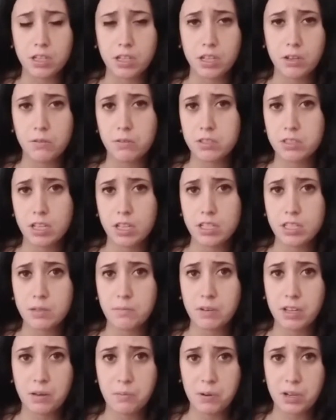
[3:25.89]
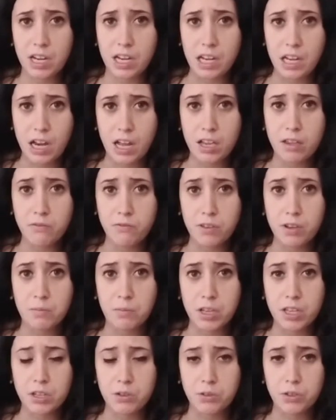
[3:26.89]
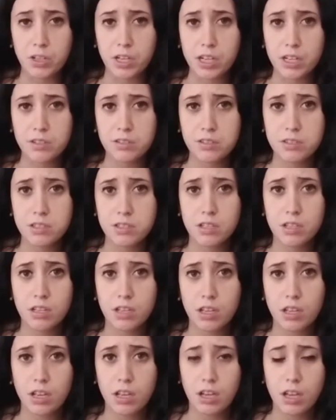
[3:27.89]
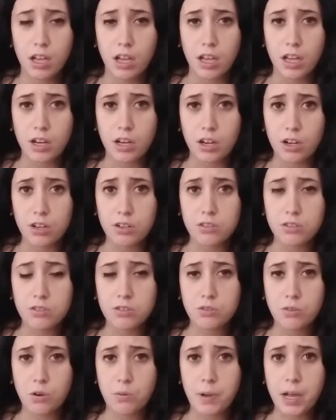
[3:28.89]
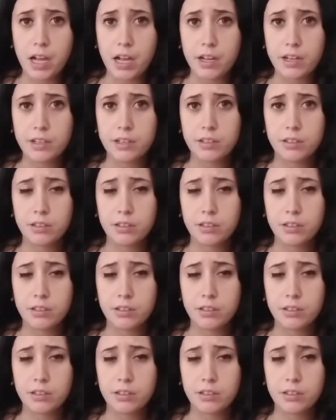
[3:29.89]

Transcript: it was like somebody had put a knife in my uterus. It hurt so bad.